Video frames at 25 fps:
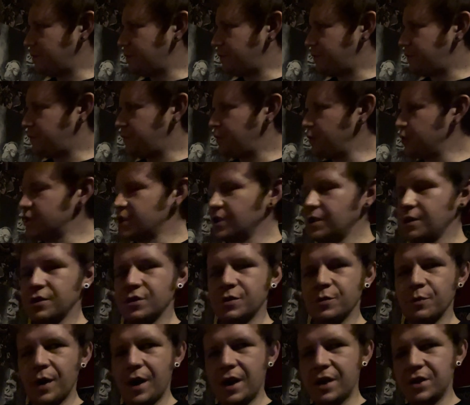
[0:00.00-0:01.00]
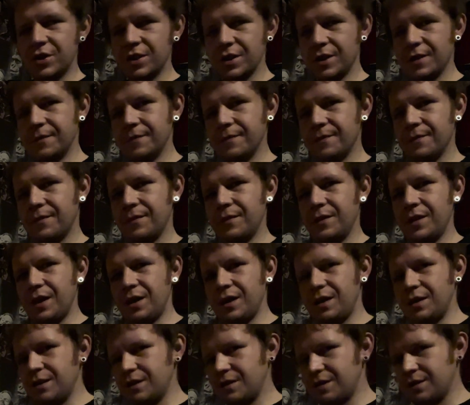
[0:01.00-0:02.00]
Fusilier's Ration
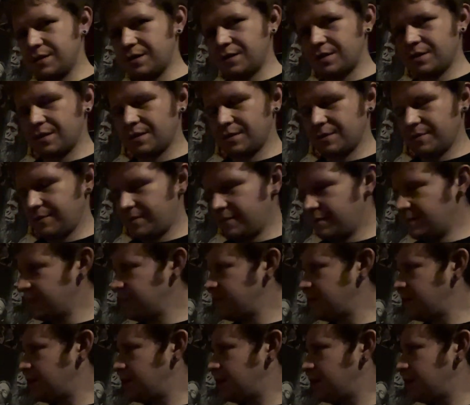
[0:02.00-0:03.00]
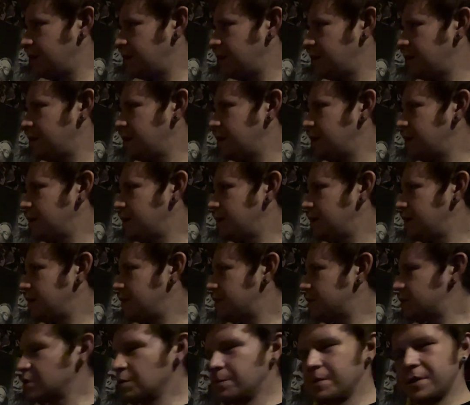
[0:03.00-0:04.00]
is
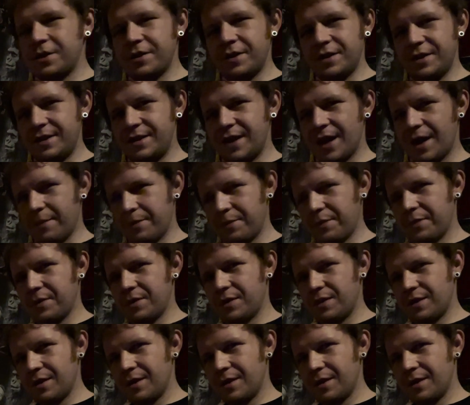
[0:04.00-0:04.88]
so much depth